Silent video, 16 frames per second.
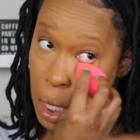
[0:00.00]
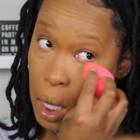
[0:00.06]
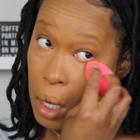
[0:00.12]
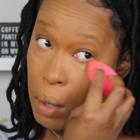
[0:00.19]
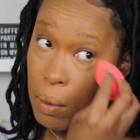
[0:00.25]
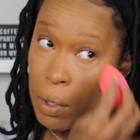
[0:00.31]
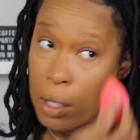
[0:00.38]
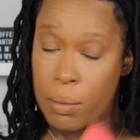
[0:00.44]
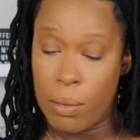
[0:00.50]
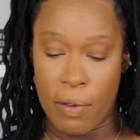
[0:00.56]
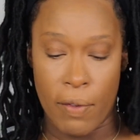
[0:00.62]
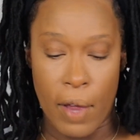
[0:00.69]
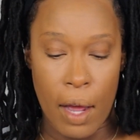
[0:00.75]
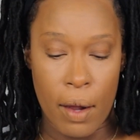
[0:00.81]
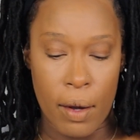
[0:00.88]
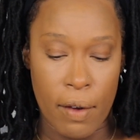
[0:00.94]
nowhere to be
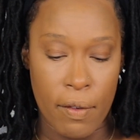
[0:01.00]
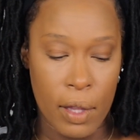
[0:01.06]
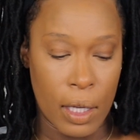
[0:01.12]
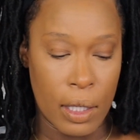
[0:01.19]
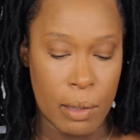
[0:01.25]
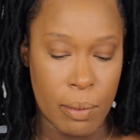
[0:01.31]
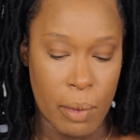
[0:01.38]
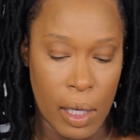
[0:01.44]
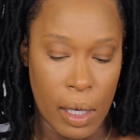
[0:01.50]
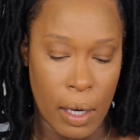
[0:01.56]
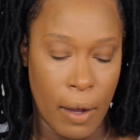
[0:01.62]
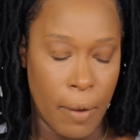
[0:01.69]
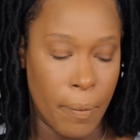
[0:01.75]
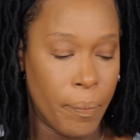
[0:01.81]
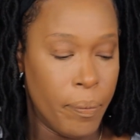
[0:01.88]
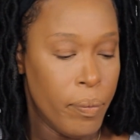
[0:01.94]
found. Everything is blended
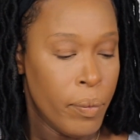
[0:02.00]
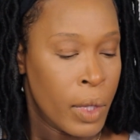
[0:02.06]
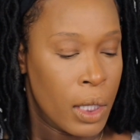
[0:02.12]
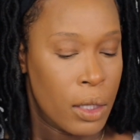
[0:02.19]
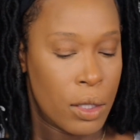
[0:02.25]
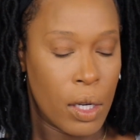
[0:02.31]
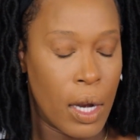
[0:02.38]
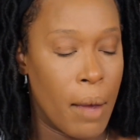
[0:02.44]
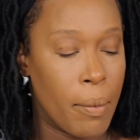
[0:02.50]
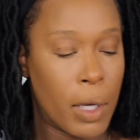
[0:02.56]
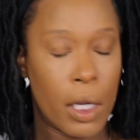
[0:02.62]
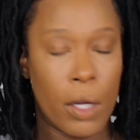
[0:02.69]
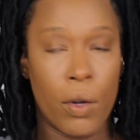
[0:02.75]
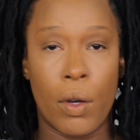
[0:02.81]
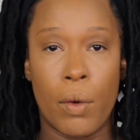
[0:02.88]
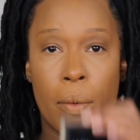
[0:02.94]
up. So now I'm going
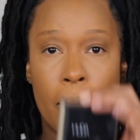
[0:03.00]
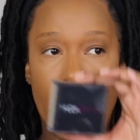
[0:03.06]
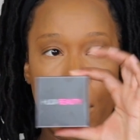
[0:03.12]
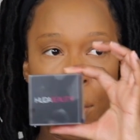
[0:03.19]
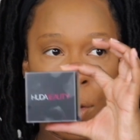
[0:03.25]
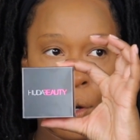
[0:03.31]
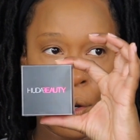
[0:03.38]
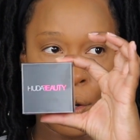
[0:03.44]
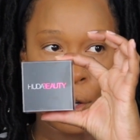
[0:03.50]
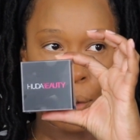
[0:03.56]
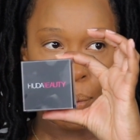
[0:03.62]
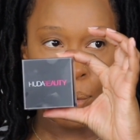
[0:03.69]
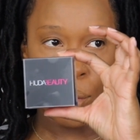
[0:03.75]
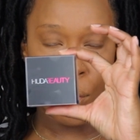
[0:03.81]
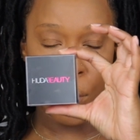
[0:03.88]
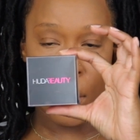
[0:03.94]
to go in with my
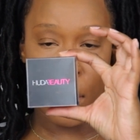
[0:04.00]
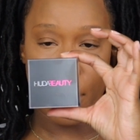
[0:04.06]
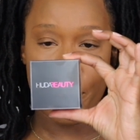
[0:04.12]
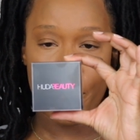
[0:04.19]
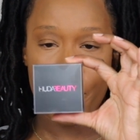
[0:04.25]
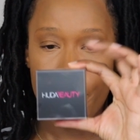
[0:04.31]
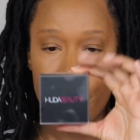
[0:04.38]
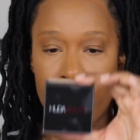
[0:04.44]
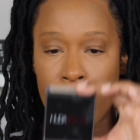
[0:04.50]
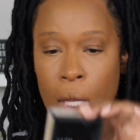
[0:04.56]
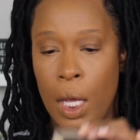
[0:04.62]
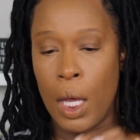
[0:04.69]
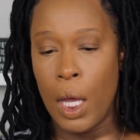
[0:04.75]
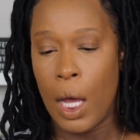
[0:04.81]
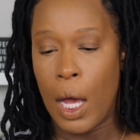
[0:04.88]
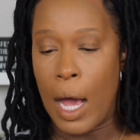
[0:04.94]
Huda Beauty.
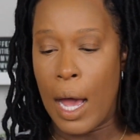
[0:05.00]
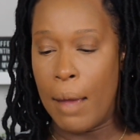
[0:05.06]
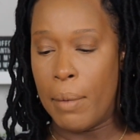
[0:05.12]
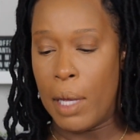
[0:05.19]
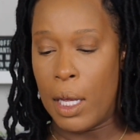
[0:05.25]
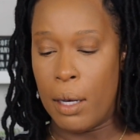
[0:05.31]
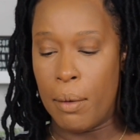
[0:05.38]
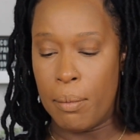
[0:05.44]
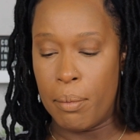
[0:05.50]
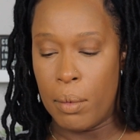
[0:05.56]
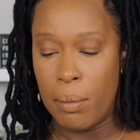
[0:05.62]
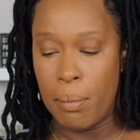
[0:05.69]
I'm in